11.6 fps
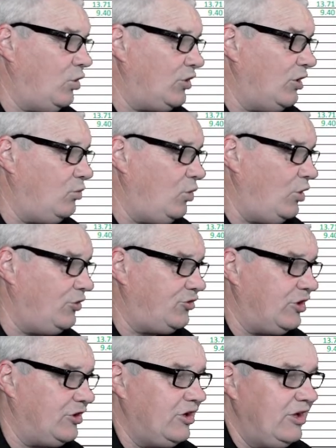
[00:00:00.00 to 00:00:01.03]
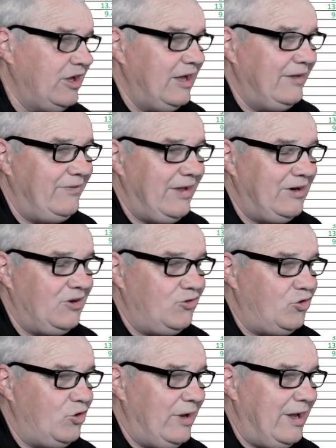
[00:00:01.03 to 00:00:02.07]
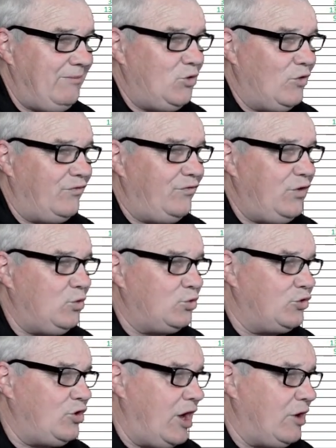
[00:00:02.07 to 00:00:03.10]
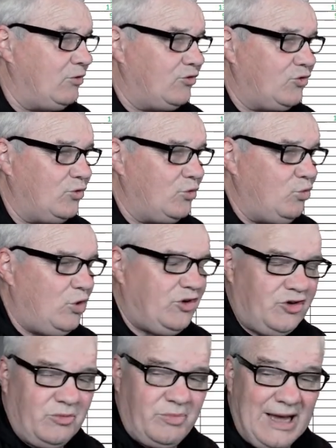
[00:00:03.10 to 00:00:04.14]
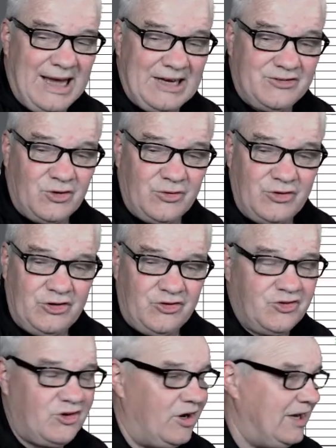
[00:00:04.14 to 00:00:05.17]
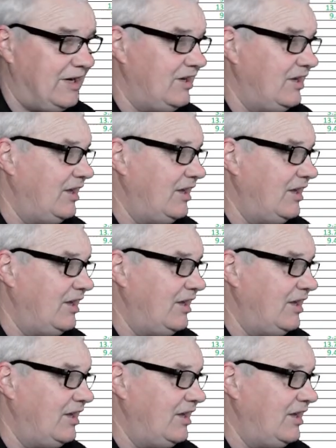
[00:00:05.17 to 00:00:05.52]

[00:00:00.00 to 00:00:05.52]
I wanted, and that is you have your field notes, or the written part on this side,